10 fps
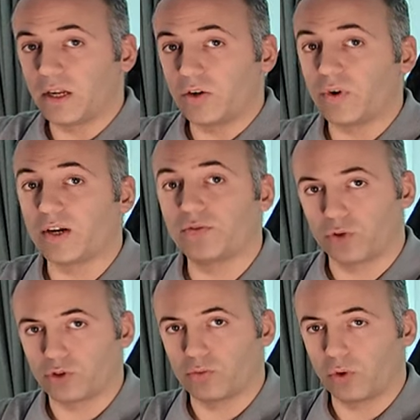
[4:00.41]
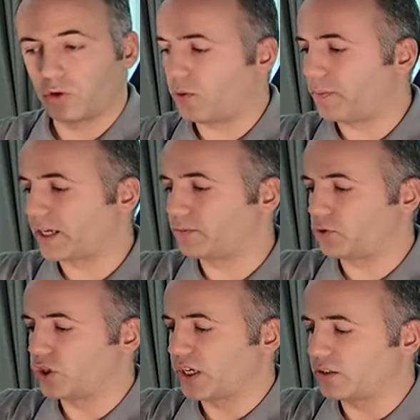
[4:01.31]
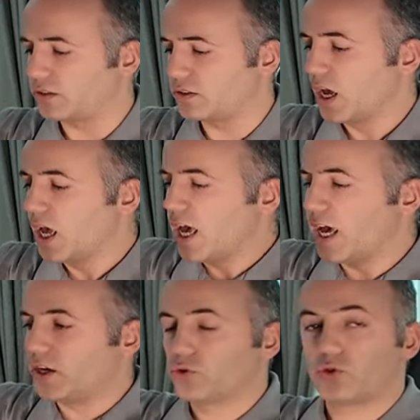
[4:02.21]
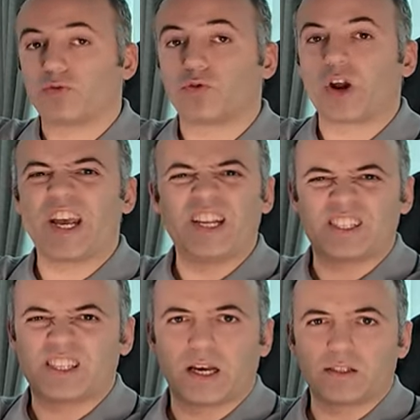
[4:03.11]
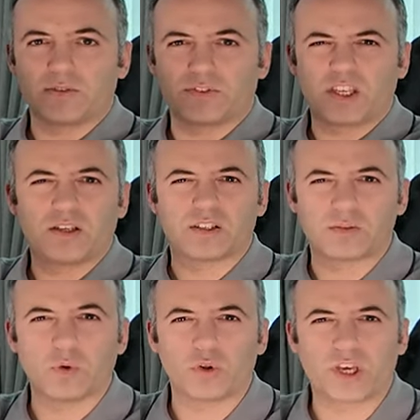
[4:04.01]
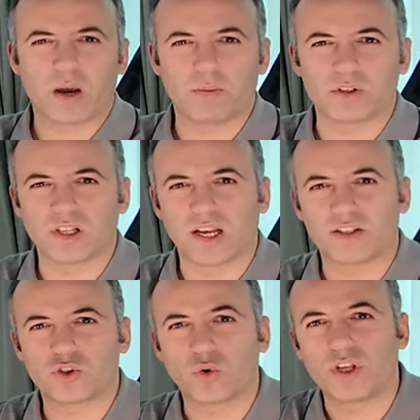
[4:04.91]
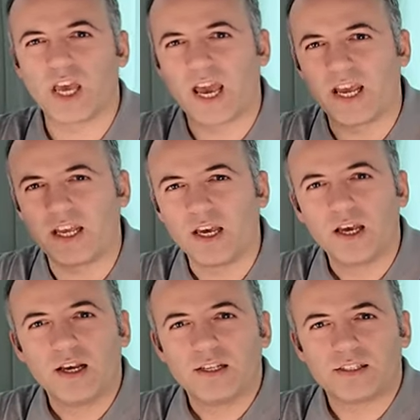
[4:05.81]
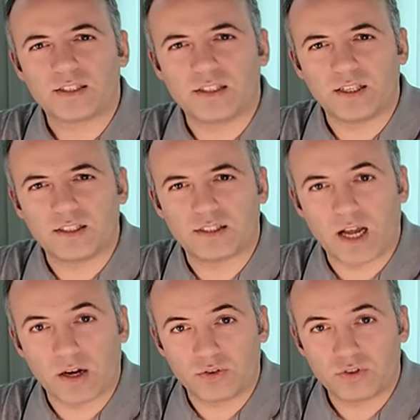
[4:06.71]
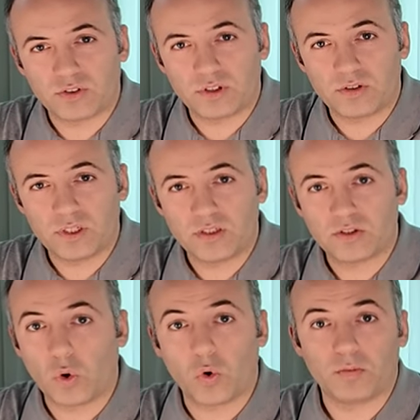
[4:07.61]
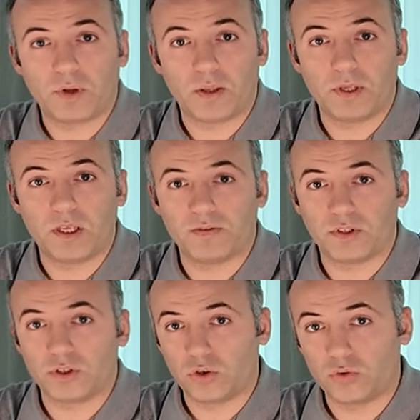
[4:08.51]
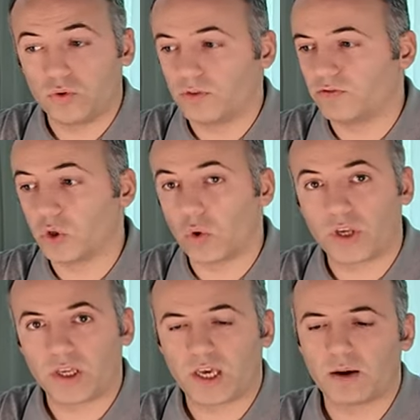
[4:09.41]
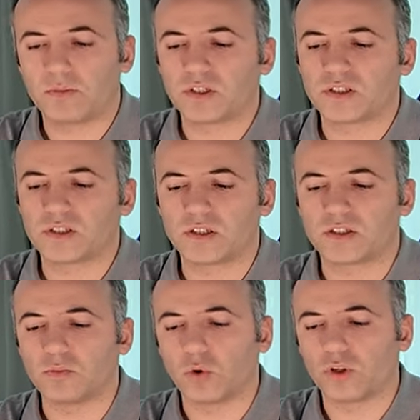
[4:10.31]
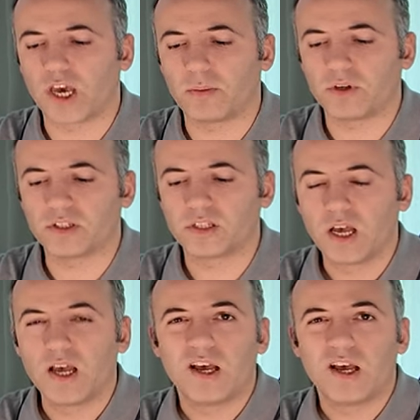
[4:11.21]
it anywhere for small compact projectors, and also for any size of small cameras like Sony A6000 series, or maybe even new vlogging cameras, small cameras.